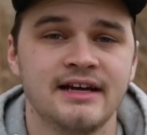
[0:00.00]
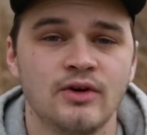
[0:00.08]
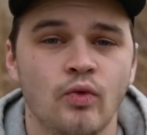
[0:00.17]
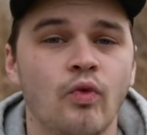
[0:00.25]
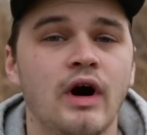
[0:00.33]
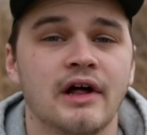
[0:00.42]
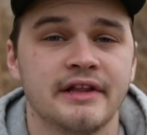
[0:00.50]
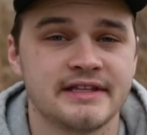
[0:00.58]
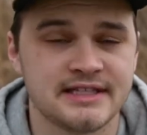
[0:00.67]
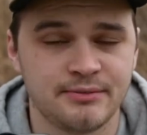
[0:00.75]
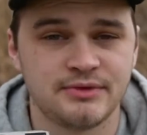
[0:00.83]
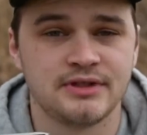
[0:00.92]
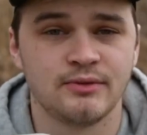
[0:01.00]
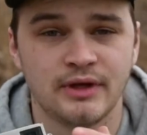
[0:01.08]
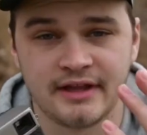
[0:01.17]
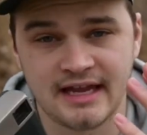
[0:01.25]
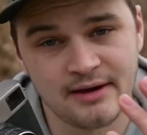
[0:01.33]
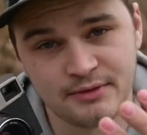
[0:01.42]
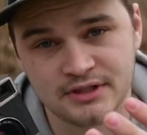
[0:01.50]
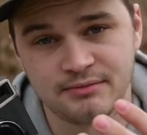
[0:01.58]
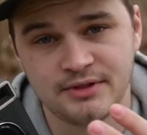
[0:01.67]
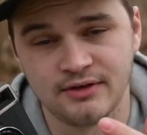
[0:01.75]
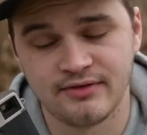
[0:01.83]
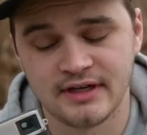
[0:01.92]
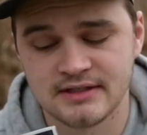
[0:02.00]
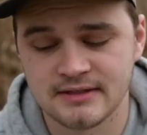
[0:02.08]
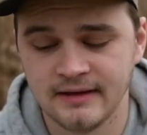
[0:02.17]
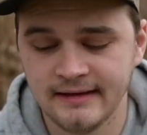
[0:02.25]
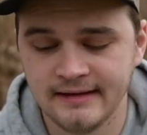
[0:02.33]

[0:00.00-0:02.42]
while the camera's up to your face.